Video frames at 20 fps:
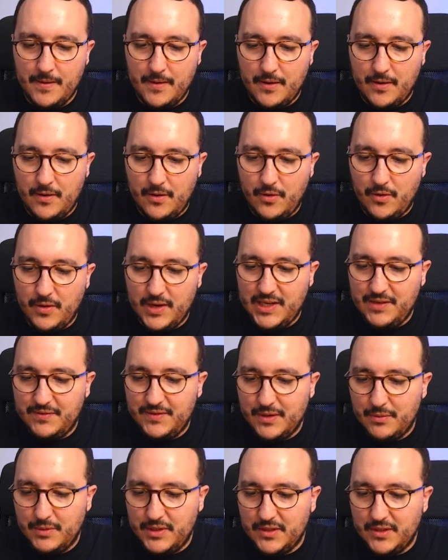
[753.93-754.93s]
Or if
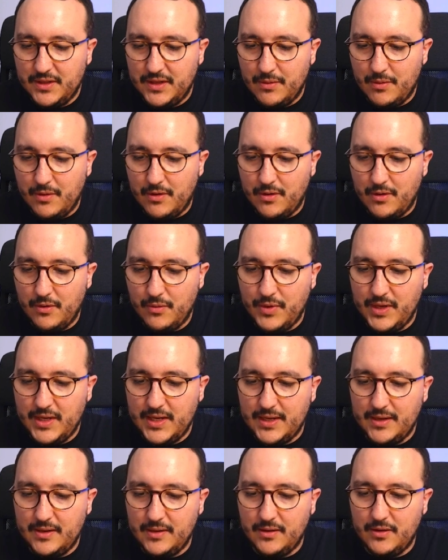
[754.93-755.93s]
there is an error, we
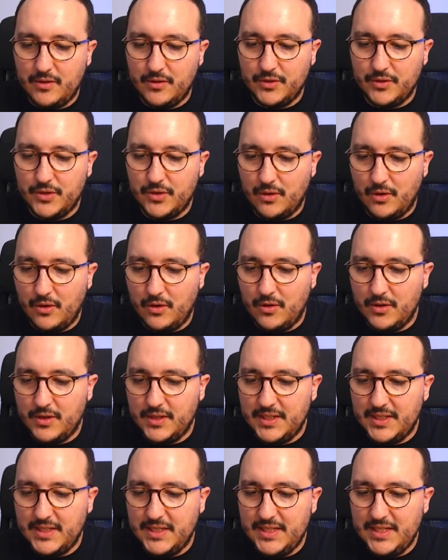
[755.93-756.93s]
can console log
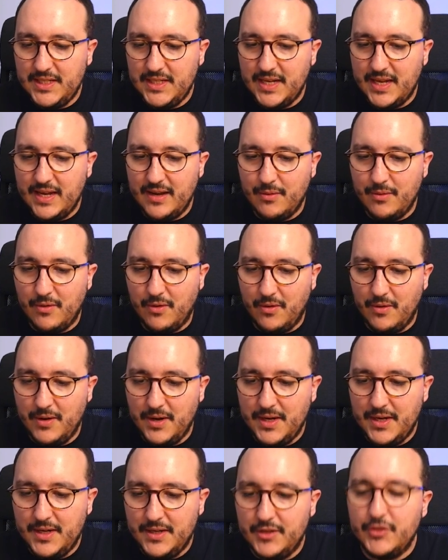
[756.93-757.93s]
the error.
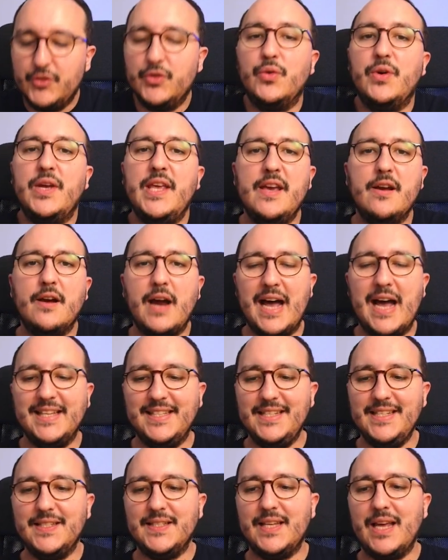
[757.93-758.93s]
So here at
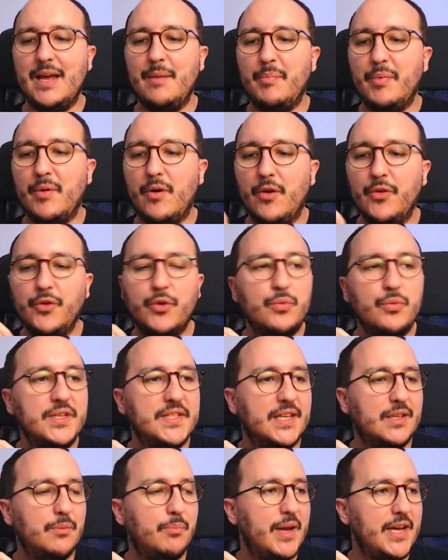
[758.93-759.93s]
this step on the
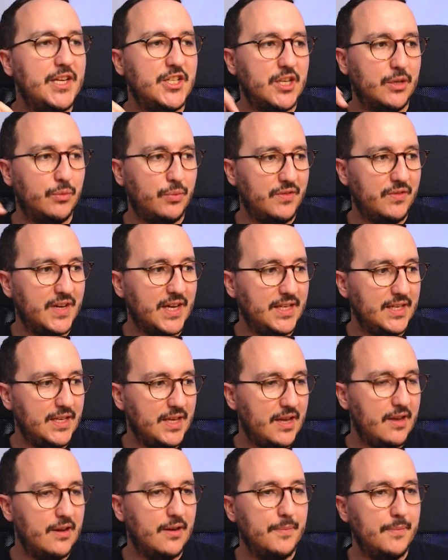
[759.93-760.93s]
reset page that we've got in
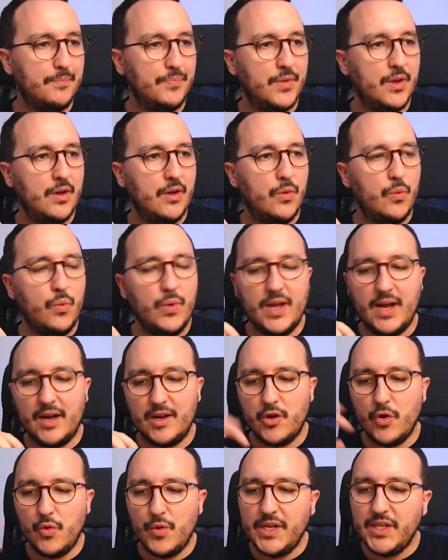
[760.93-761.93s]
here, we are
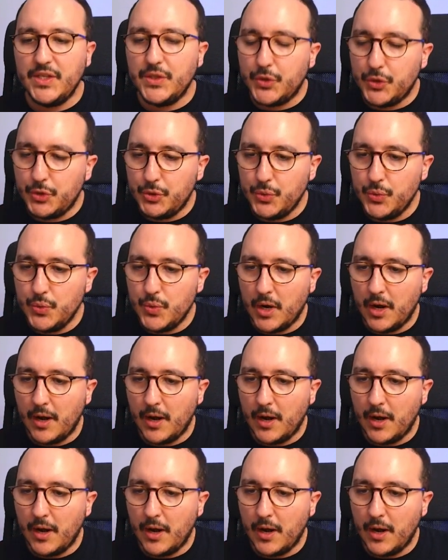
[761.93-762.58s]
going to